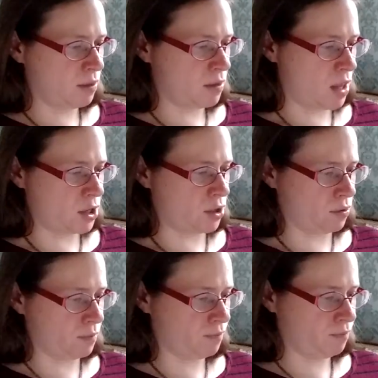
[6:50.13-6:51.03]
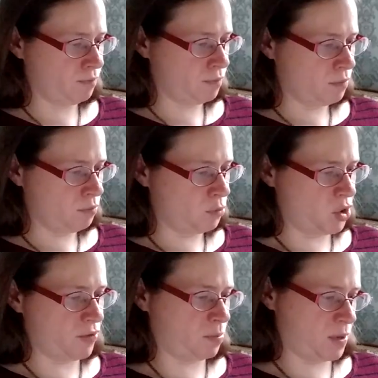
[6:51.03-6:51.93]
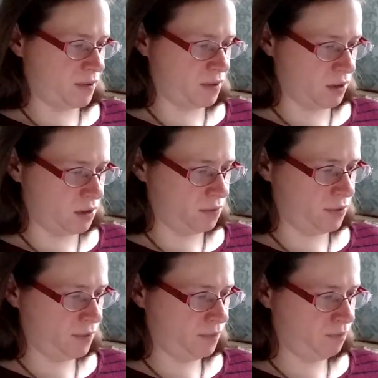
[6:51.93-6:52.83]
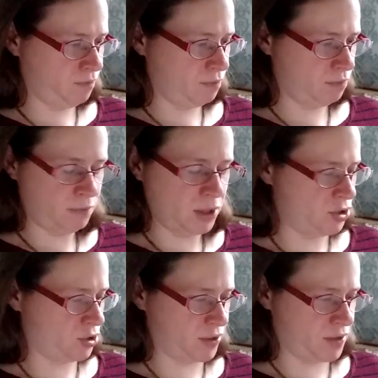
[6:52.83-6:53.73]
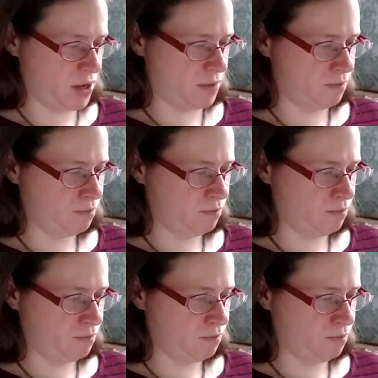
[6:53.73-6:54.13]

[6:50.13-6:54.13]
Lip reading: "Thank you. Do you have a place to live?" He shook his head.